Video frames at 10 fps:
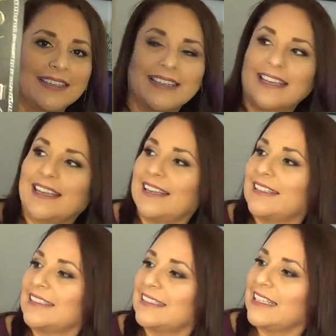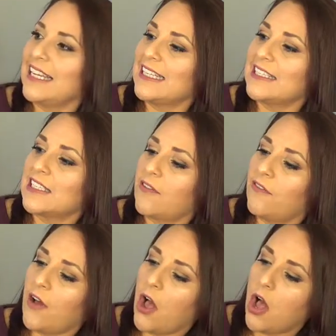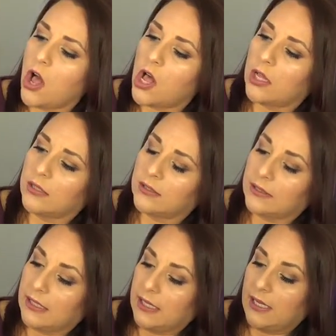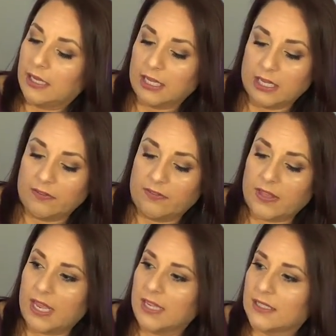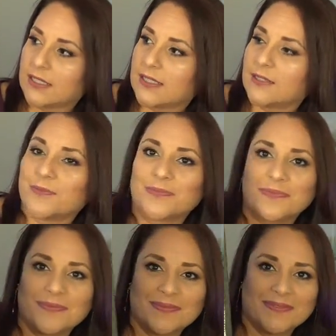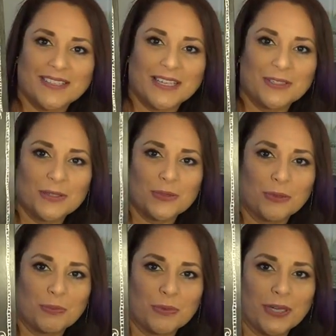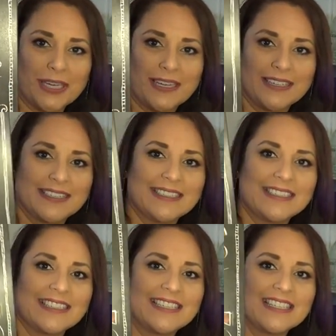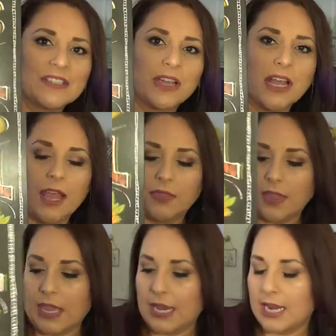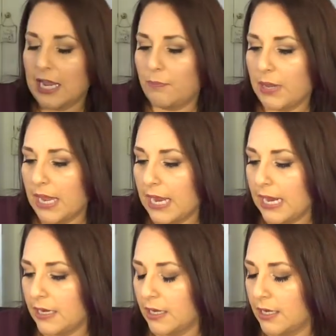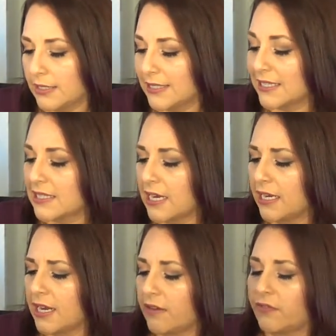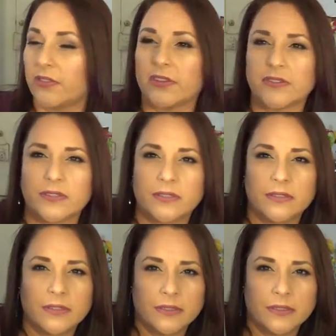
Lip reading: Yes, it's fall. Give thanks. That is so pretty. So I got that and I paid $6.99 for this.